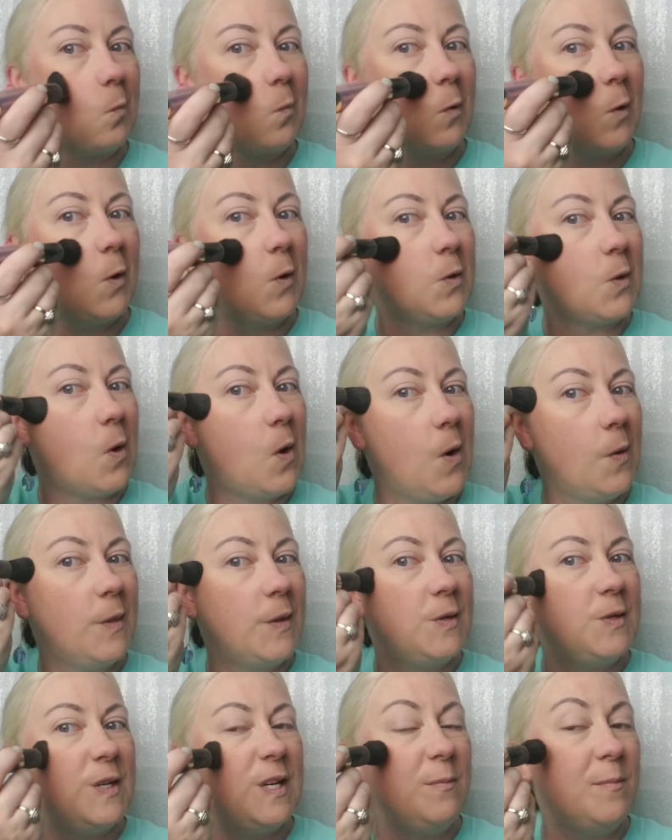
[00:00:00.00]
is on the
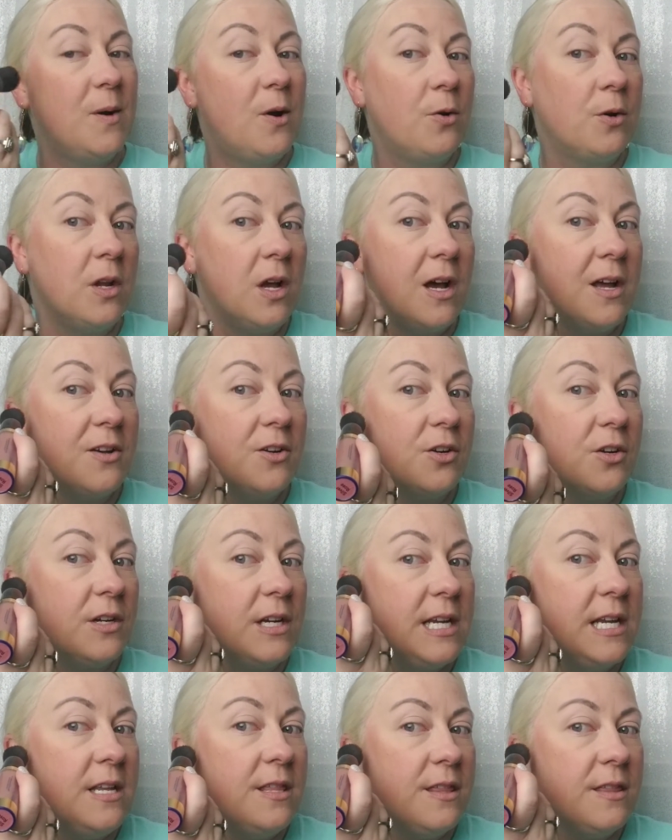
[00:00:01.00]
cheekbone.
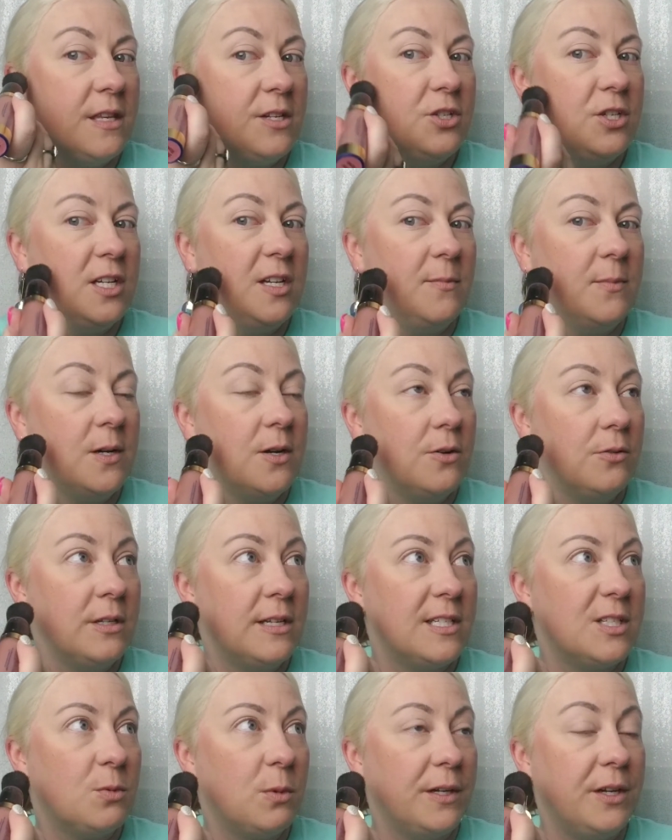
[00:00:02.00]
Underneath the cheekbone
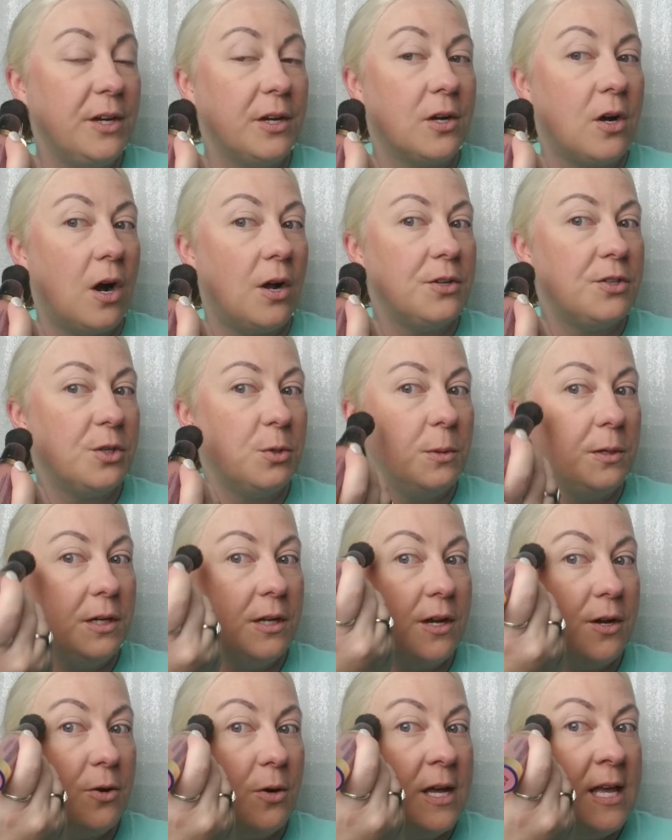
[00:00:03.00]
is where your contour would
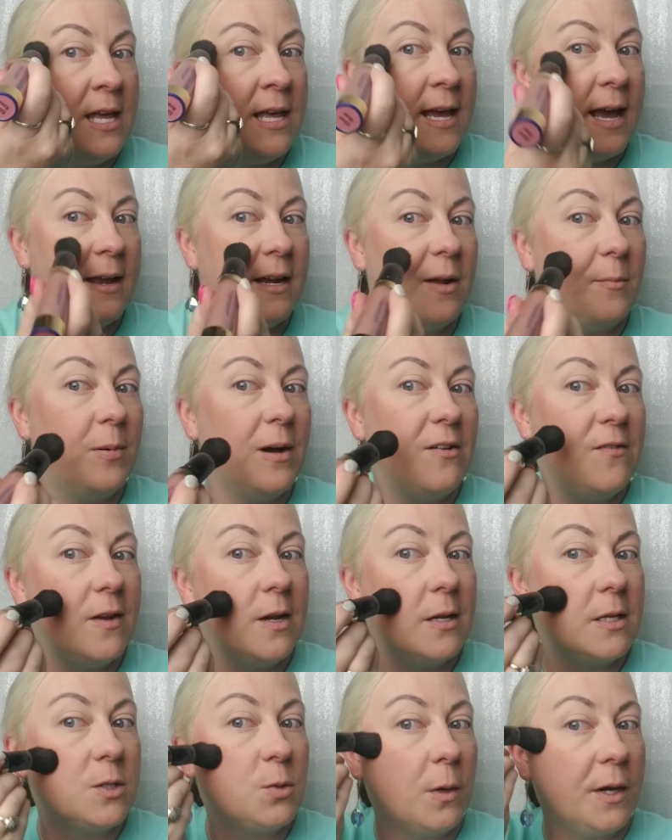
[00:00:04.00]
go, and above it
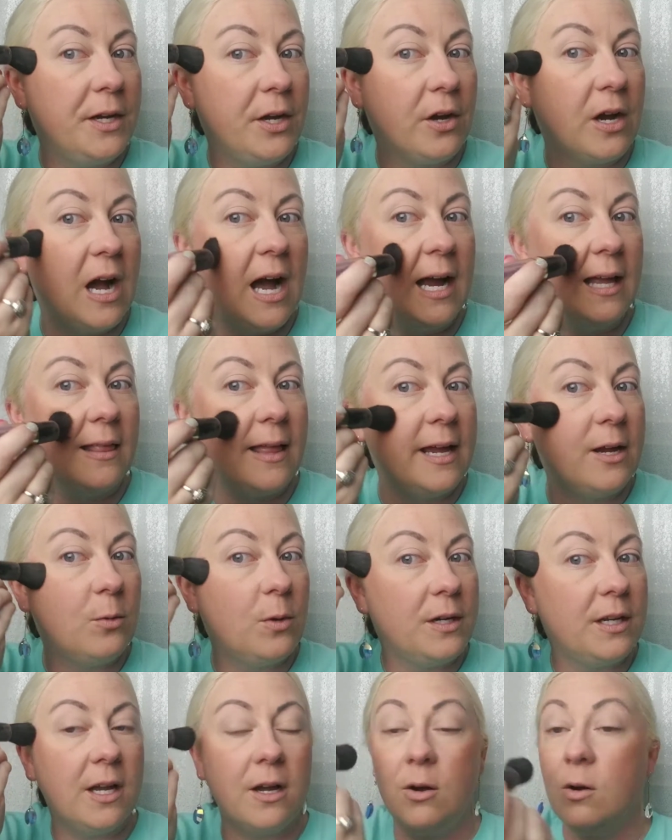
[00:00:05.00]
is where your highlight
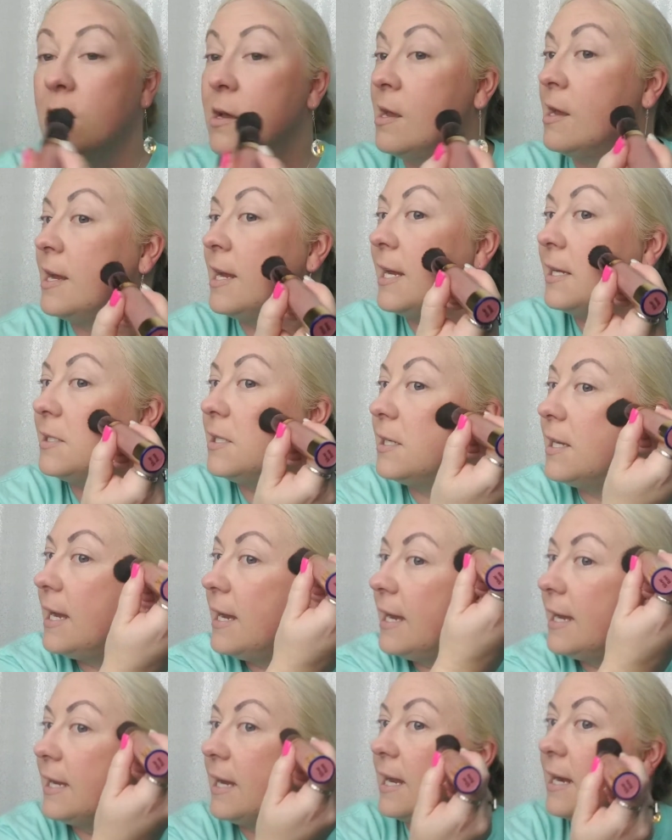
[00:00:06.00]
would go. And
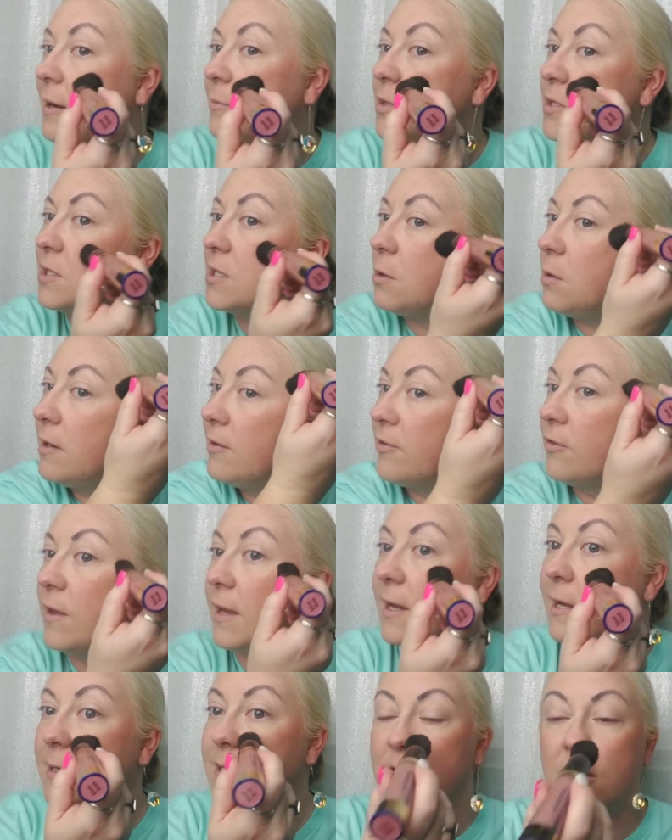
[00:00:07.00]
today, again, I'm just going for
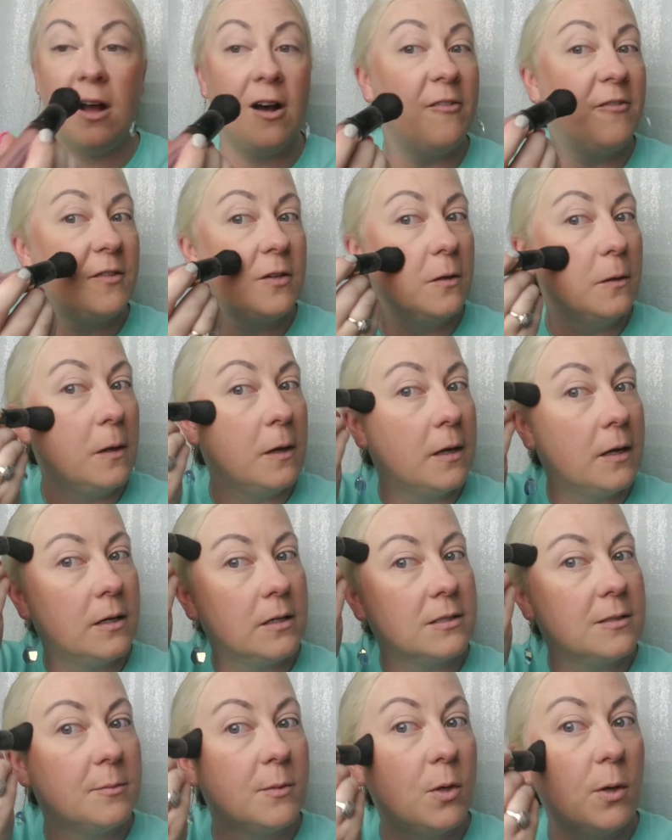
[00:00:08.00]
like a soft look,
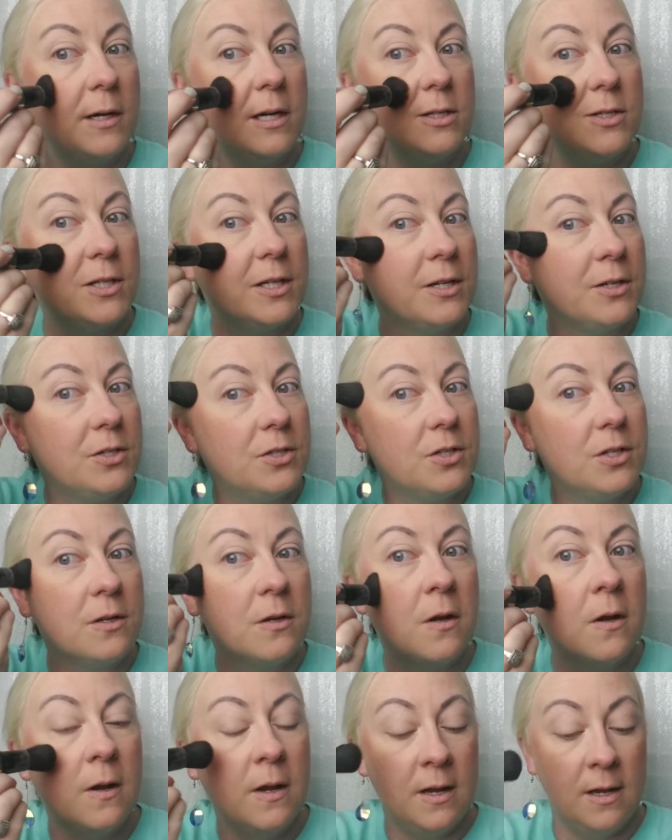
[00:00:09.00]
because I'm going to church.
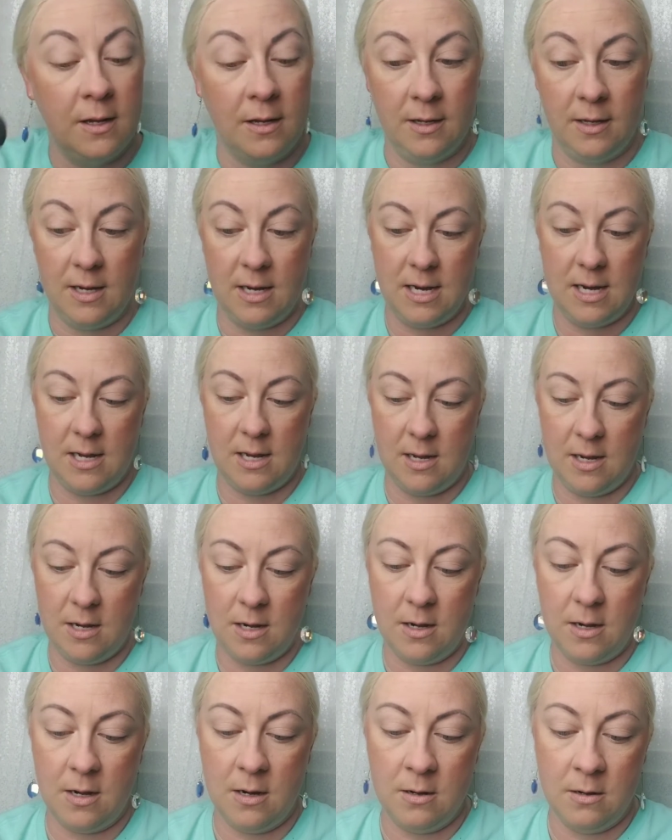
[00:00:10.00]

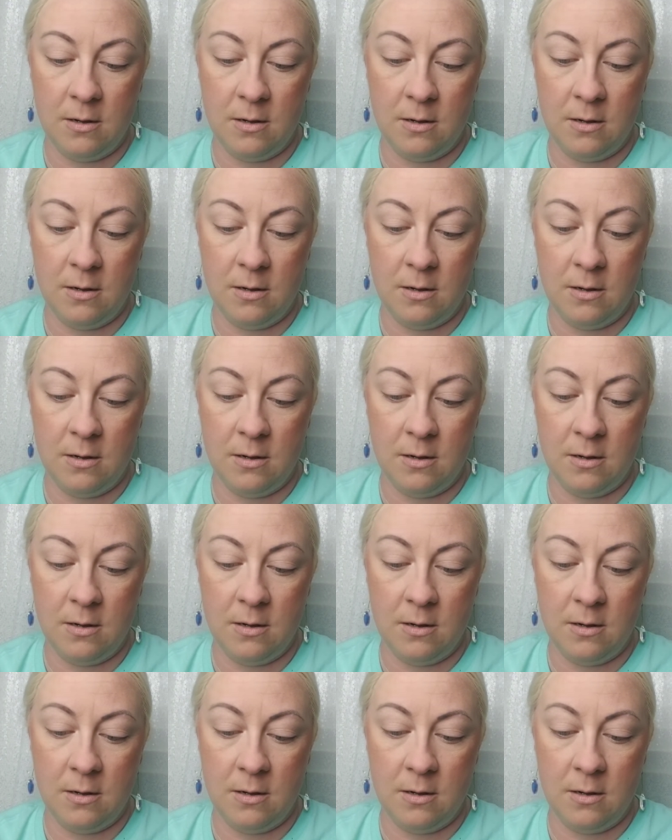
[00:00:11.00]
And